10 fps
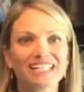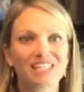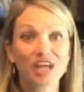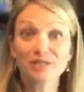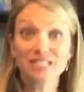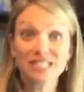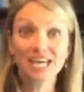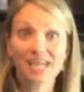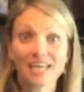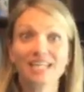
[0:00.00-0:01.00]
it's closing
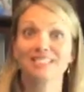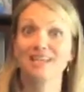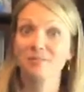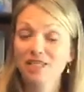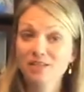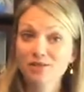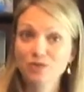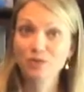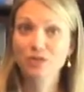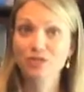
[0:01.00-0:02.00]
day. It's time to get
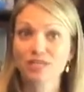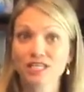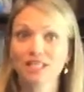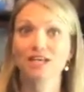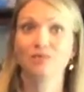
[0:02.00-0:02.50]
those orders in.